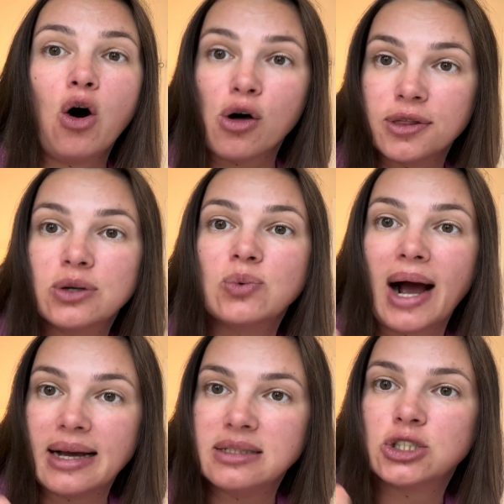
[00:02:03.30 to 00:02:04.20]

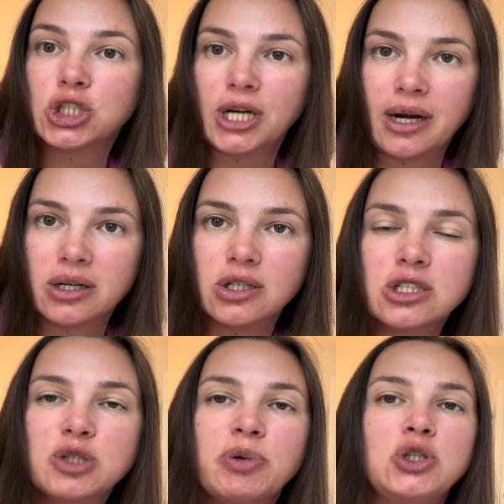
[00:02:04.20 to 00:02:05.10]
authorize
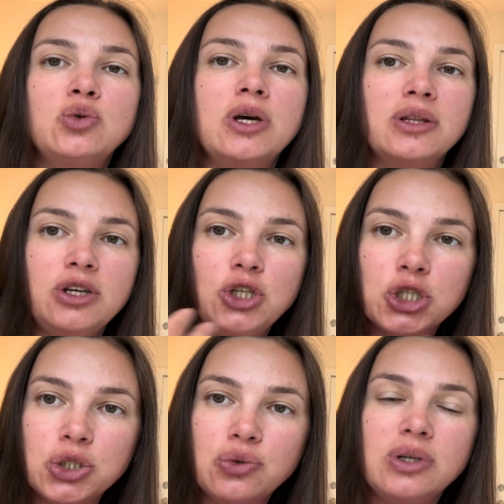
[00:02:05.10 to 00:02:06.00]
shares, but you can
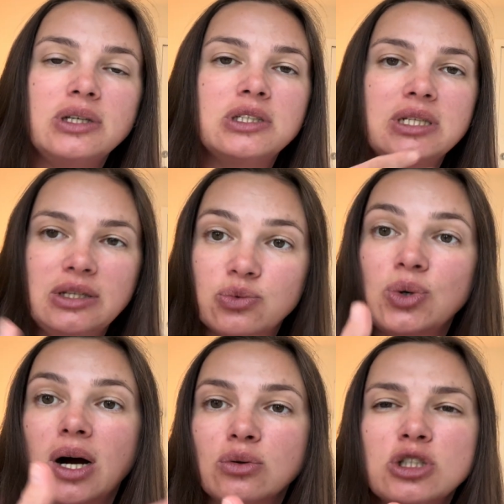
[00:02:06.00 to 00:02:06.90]
issue it in
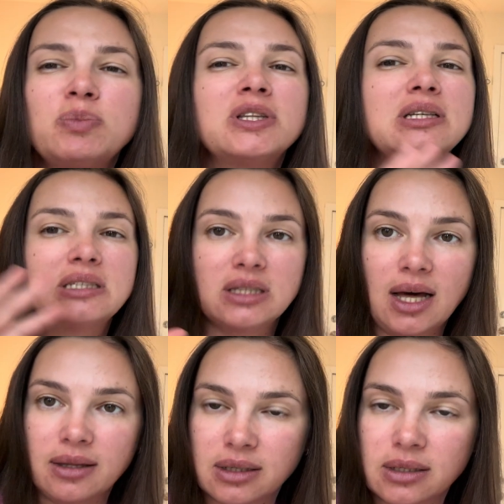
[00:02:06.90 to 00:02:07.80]
rounds, but it's
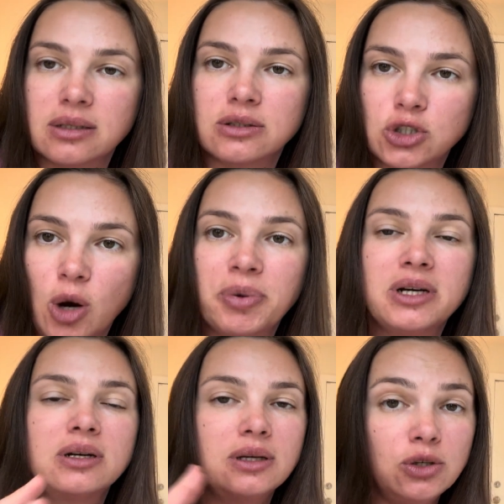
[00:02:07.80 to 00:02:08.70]
another
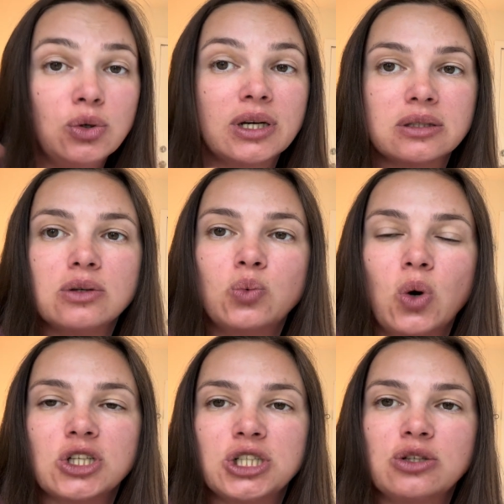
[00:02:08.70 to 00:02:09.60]
topic. You can
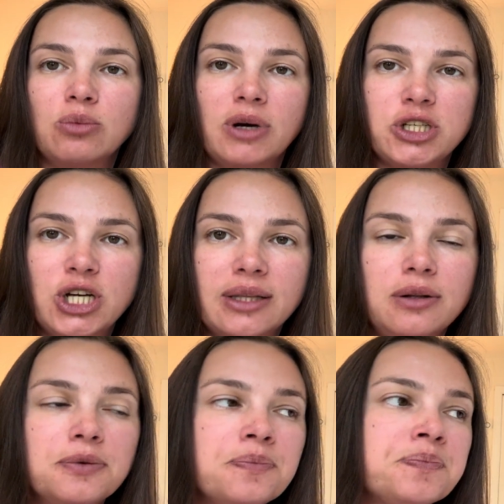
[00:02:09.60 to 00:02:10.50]
watch it on my
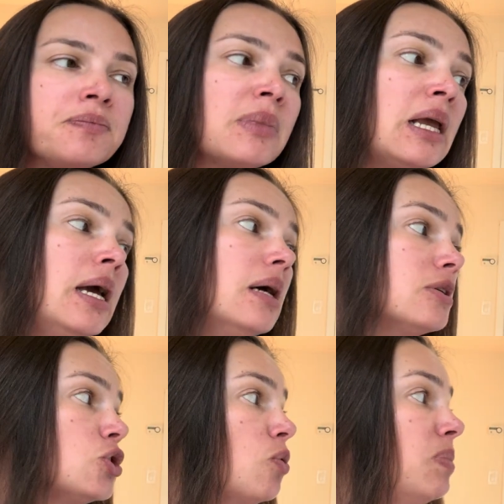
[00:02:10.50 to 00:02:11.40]
channel.
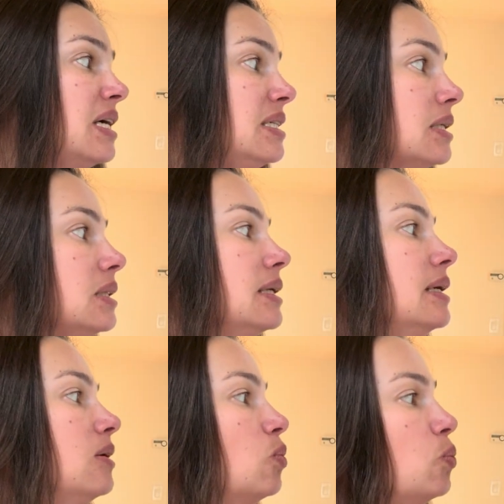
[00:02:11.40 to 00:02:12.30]
So basically,